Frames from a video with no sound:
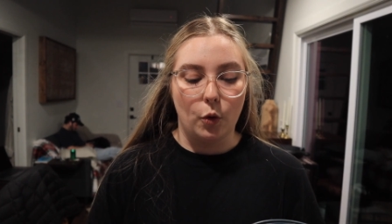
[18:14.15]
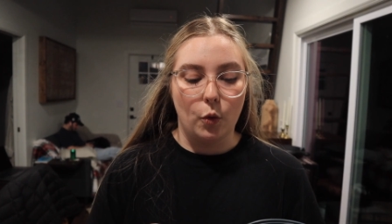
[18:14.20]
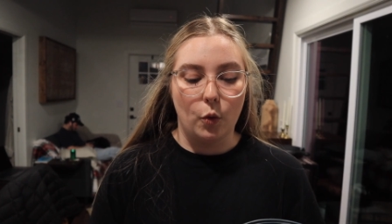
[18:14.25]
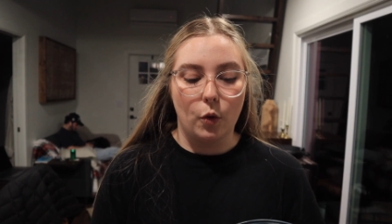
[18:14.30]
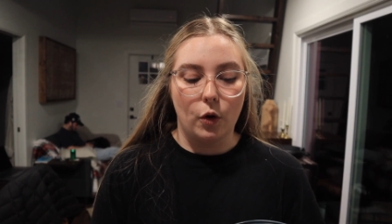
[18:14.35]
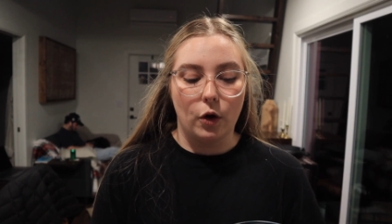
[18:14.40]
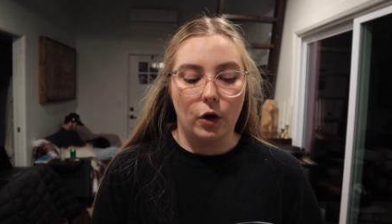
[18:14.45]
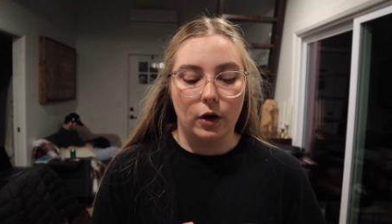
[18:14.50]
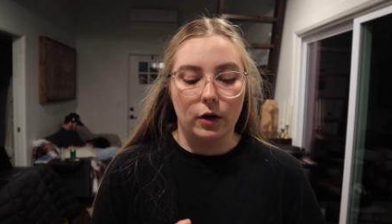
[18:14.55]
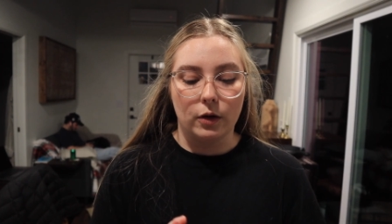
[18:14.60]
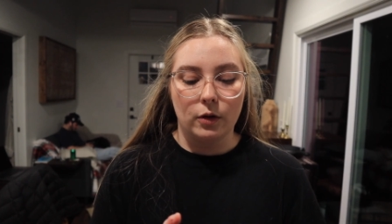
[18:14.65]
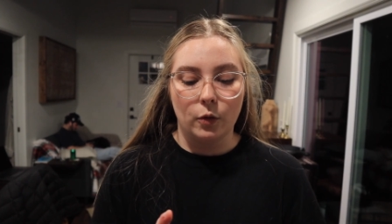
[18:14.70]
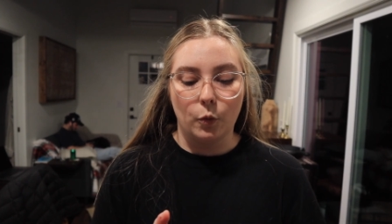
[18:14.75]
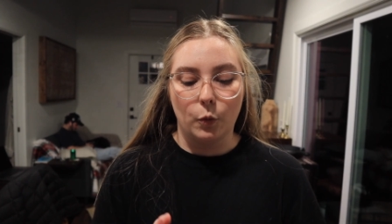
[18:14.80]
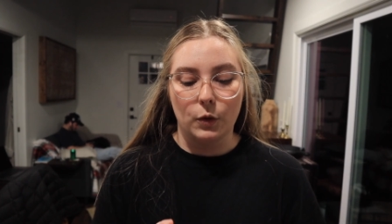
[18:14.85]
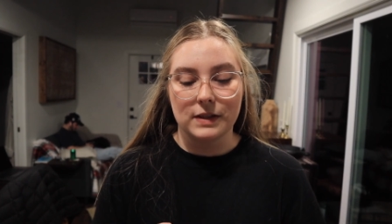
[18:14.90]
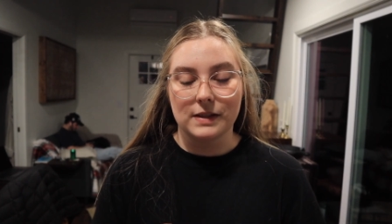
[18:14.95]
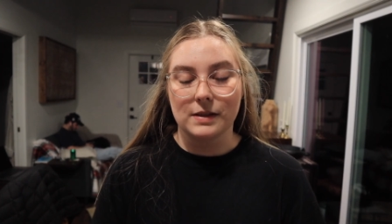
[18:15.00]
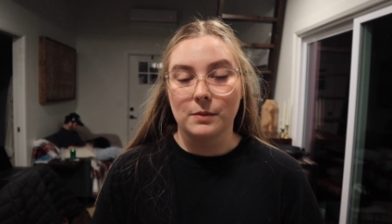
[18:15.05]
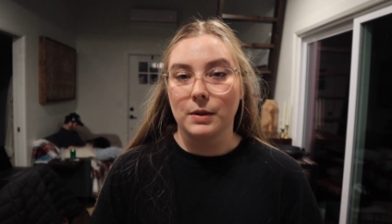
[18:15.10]
or
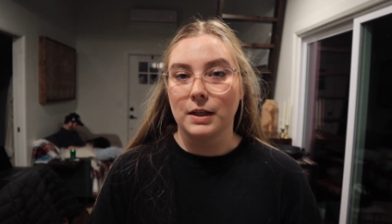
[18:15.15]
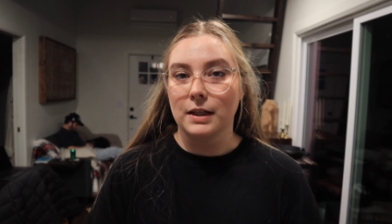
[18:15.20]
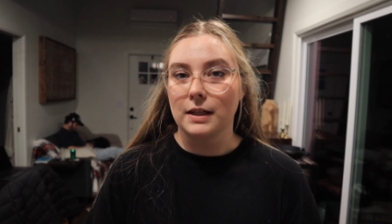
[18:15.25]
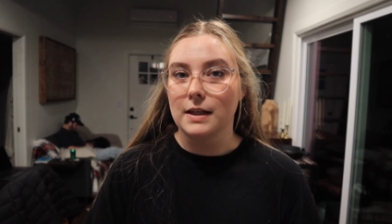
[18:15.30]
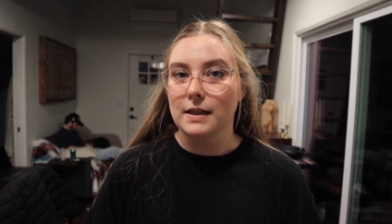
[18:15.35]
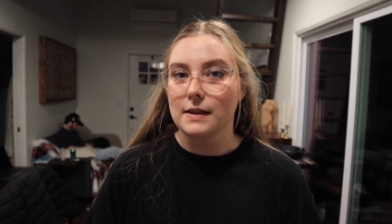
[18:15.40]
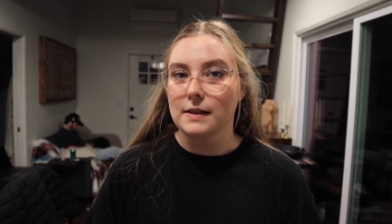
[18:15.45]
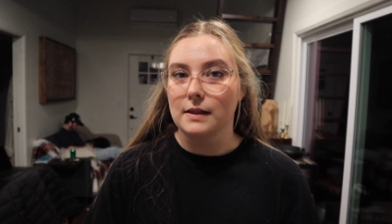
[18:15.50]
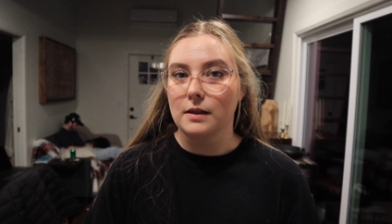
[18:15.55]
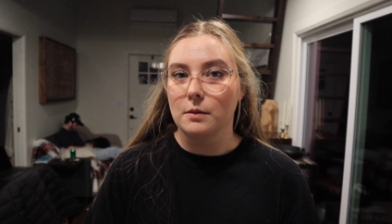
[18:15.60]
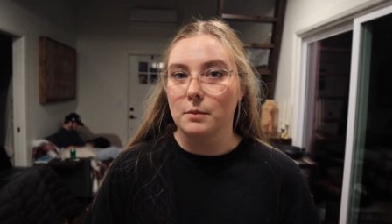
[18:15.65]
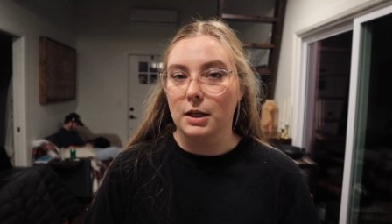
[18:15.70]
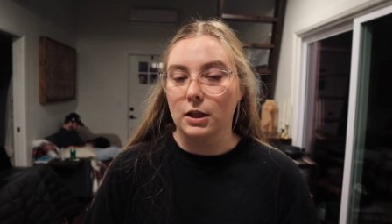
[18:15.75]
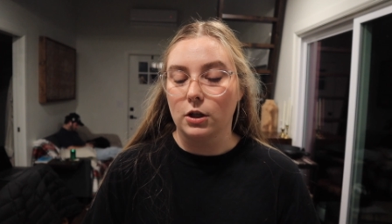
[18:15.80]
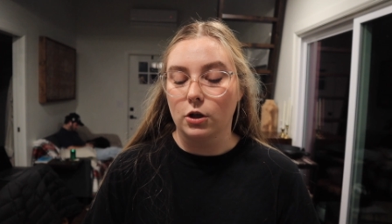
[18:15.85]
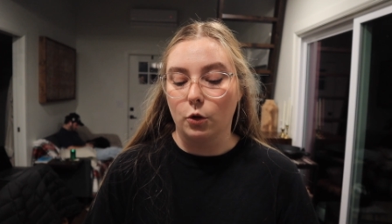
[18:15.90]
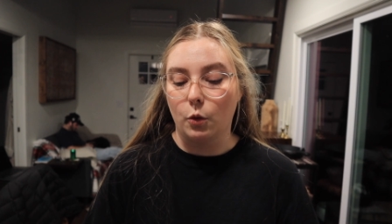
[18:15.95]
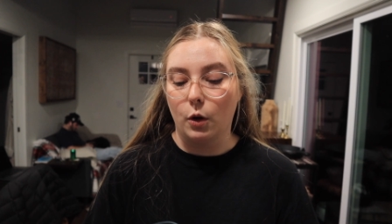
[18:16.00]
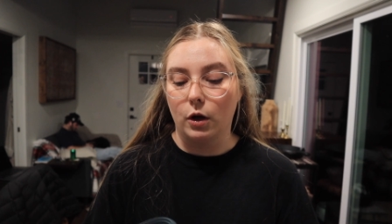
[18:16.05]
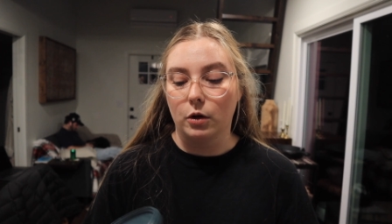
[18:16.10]
want something easy to make
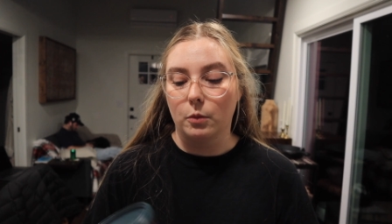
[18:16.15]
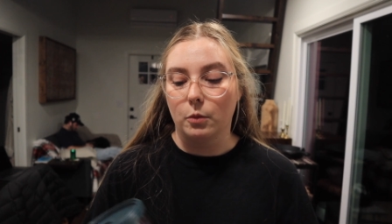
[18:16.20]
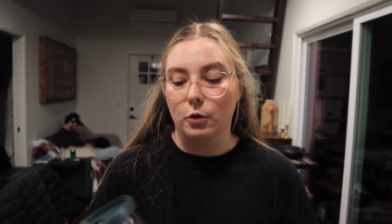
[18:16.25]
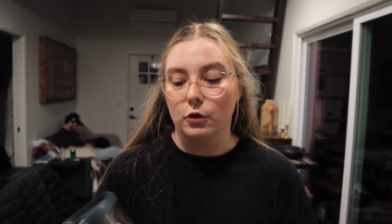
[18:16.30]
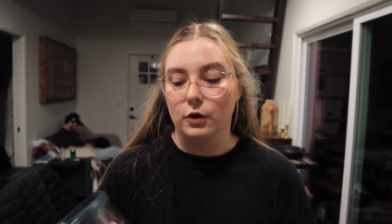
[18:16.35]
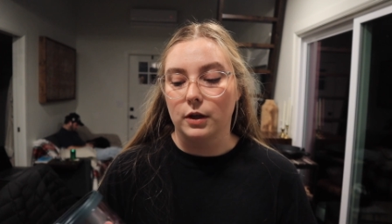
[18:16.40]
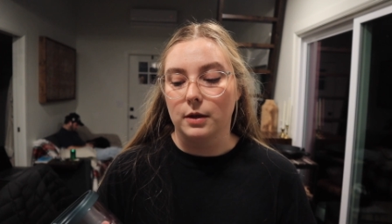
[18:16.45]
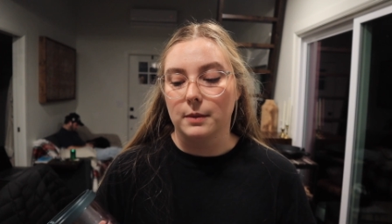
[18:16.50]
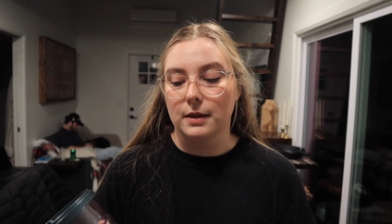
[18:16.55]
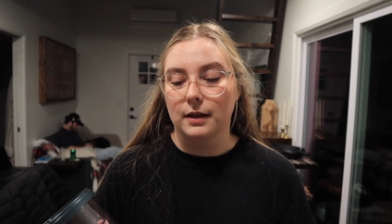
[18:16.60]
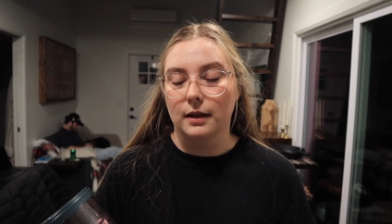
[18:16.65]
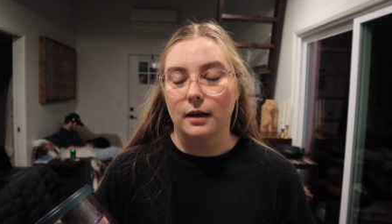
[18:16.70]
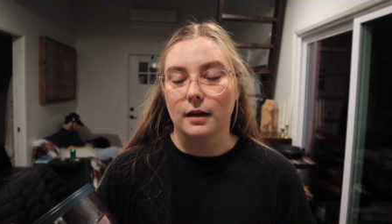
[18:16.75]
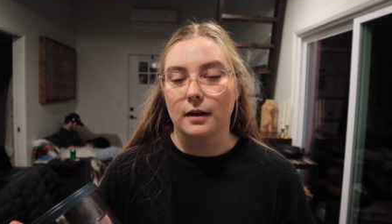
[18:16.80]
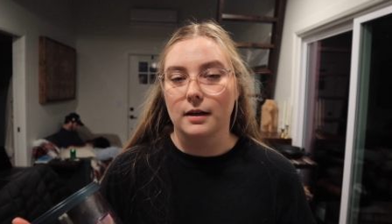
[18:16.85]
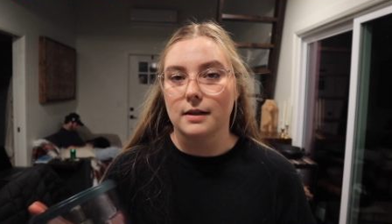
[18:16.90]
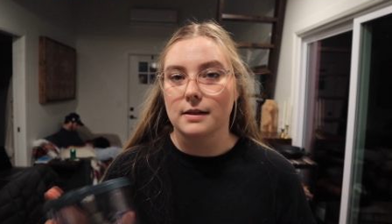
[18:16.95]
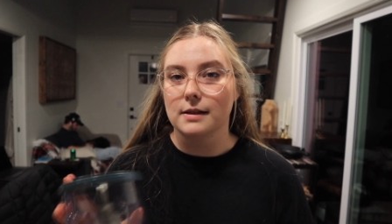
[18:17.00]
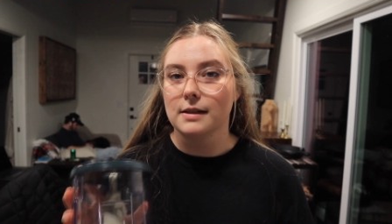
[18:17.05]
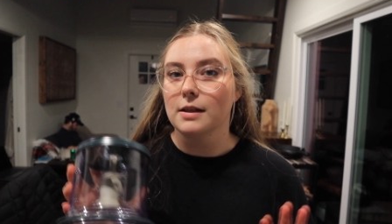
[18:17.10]
your guacamole
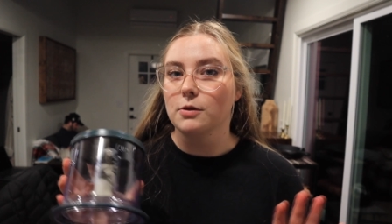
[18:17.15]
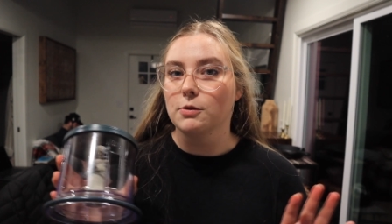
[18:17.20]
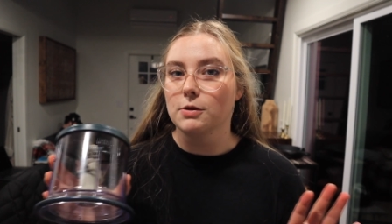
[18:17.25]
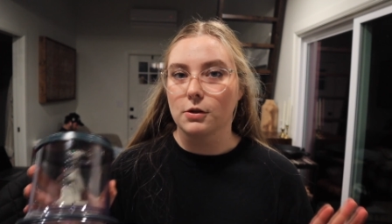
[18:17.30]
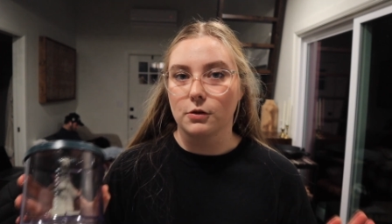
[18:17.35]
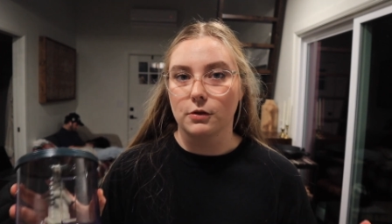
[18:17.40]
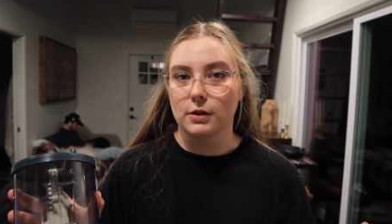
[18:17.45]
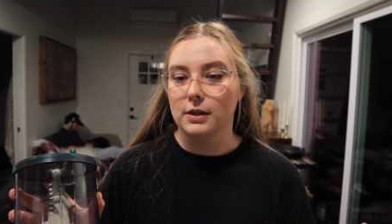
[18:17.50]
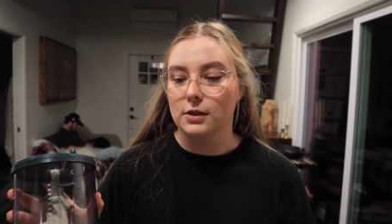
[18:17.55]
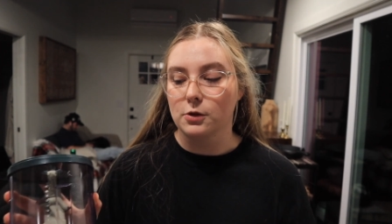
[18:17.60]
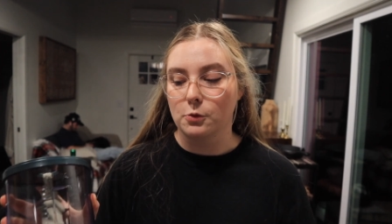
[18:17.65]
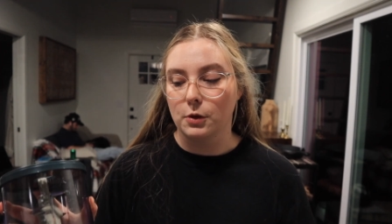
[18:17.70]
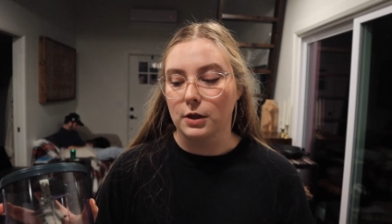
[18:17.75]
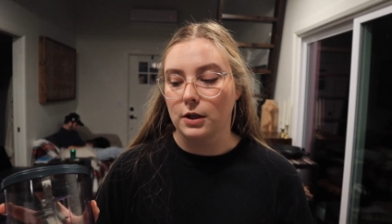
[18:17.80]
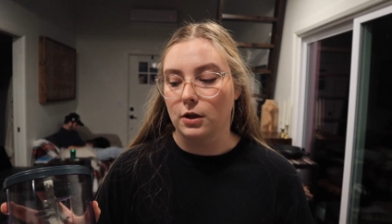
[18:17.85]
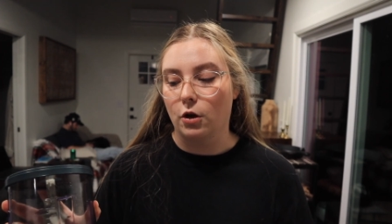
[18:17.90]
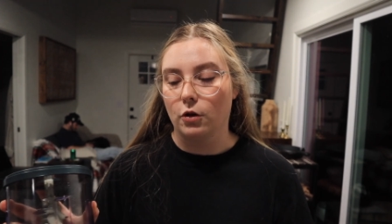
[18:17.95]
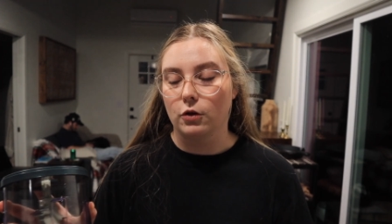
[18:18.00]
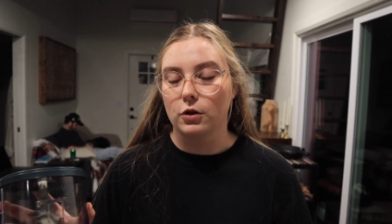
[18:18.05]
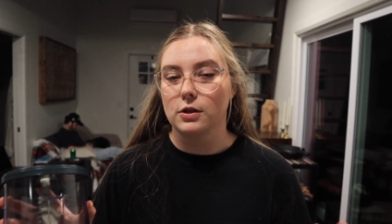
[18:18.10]
because it was only
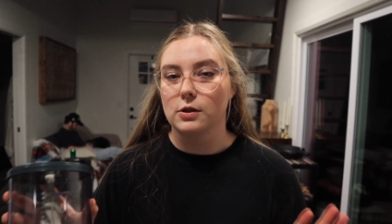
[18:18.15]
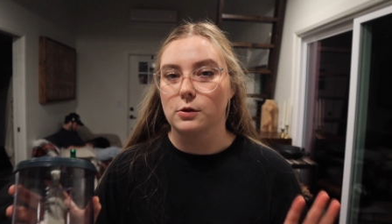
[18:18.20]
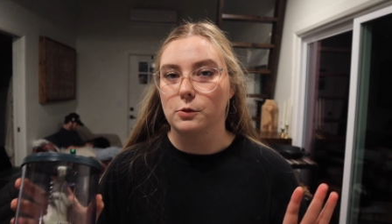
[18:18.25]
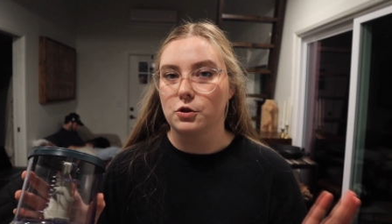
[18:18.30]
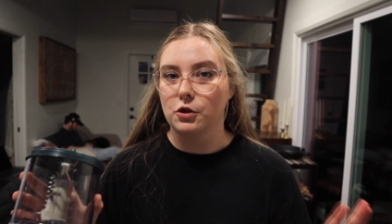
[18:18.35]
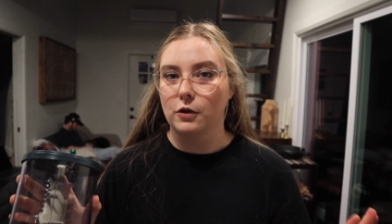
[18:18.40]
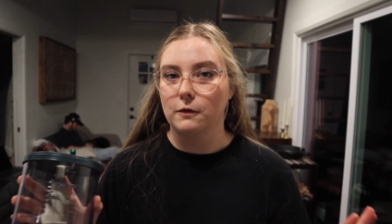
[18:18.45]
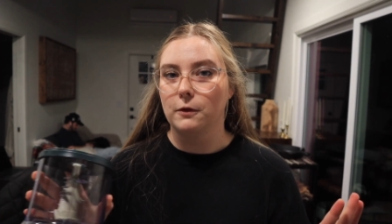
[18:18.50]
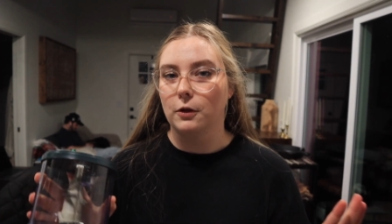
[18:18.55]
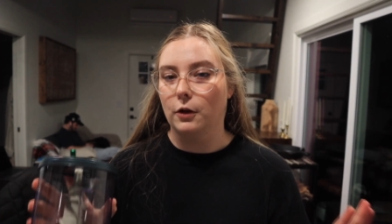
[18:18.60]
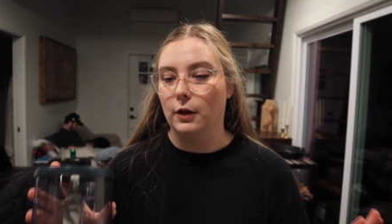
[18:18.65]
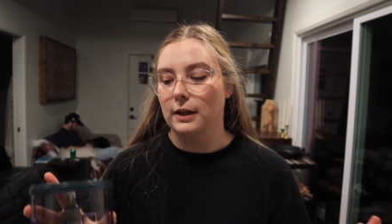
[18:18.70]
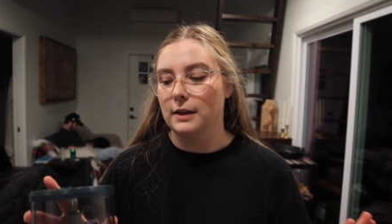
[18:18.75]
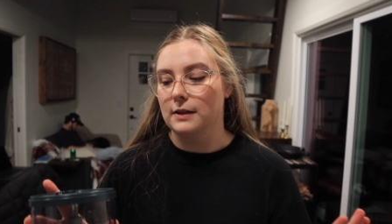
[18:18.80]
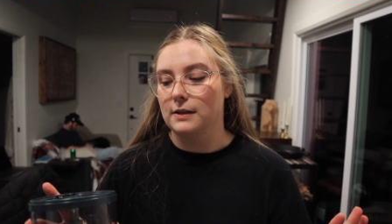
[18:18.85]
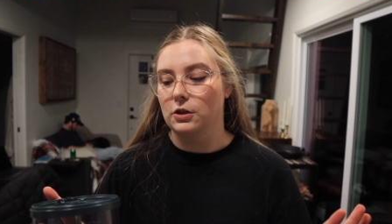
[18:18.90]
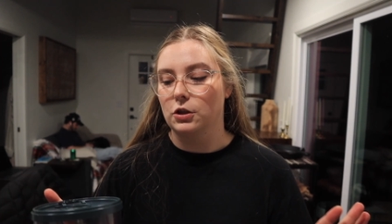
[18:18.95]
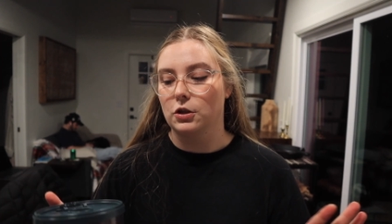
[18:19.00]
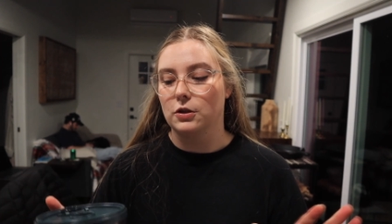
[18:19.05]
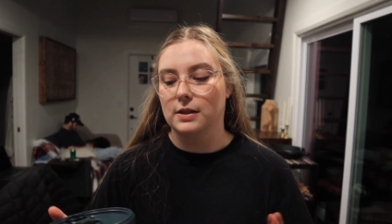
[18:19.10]
$20, which I feel like
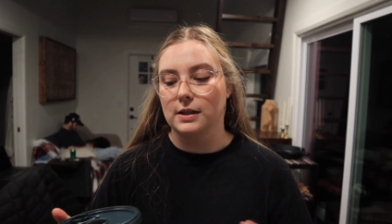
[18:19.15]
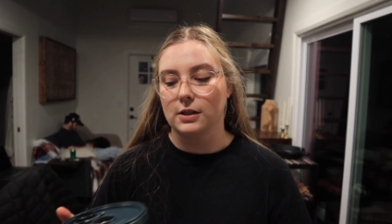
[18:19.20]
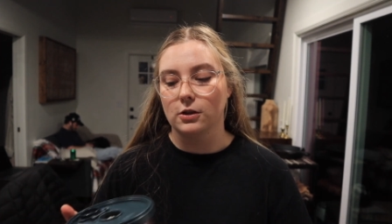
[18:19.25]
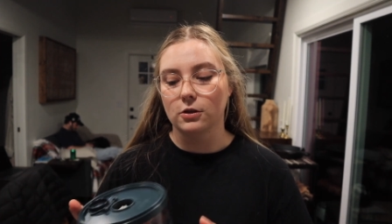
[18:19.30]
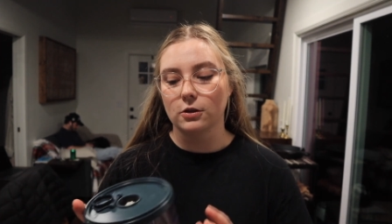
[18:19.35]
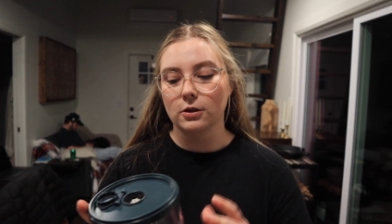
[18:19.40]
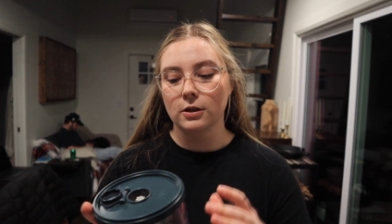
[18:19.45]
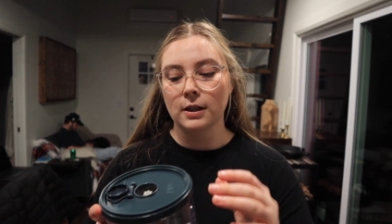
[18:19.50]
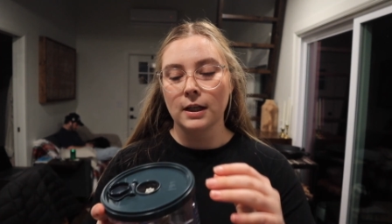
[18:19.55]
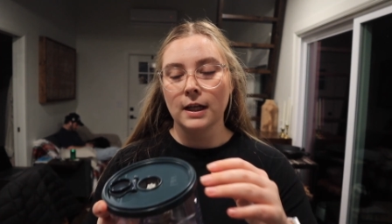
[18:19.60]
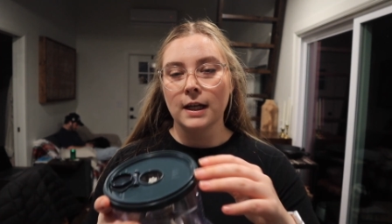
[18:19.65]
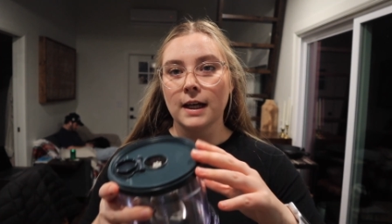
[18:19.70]
is a good deal.